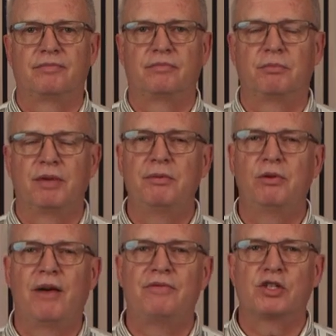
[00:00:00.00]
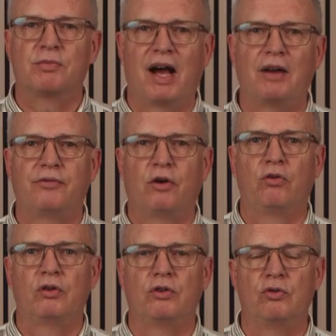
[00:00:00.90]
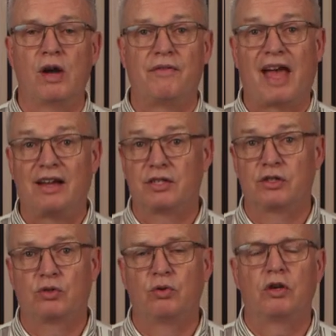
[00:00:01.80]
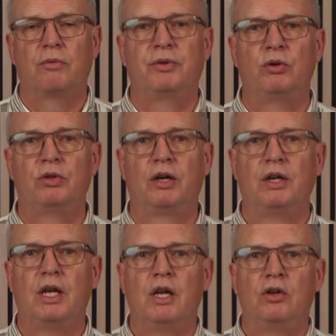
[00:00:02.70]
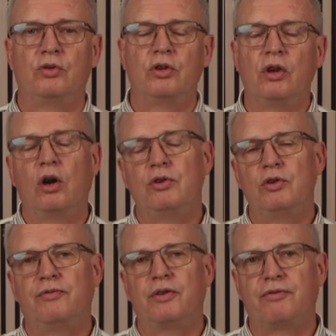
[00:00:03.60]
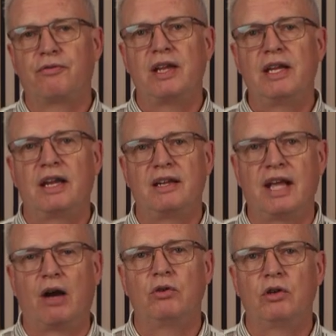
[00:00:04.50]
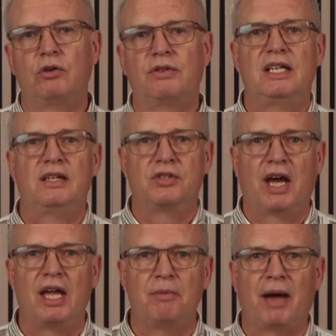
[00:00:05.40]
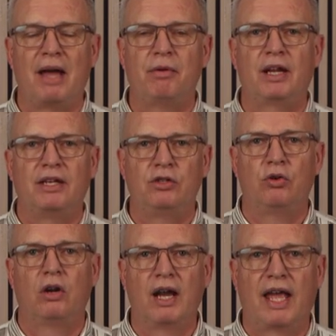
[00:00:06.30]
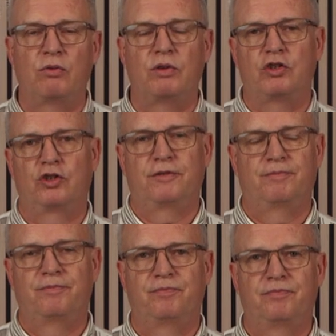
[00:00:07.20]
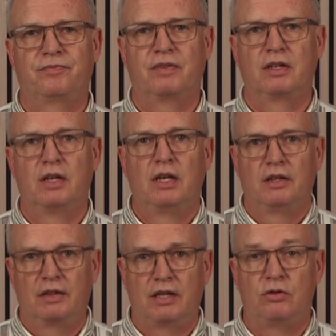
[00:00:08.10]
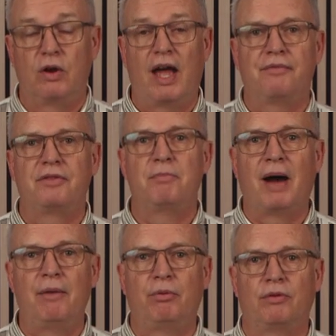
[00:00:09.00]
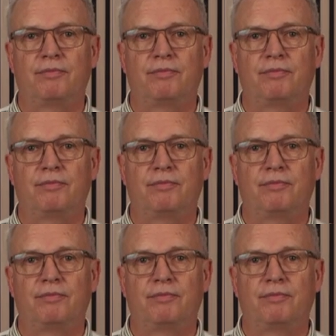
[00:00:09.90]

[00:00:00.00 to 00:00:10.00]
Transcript: But maybe you have a smartphone or you have access to a computer. Do you know you for free can download the entire Bible in your language? Then you have the Bible.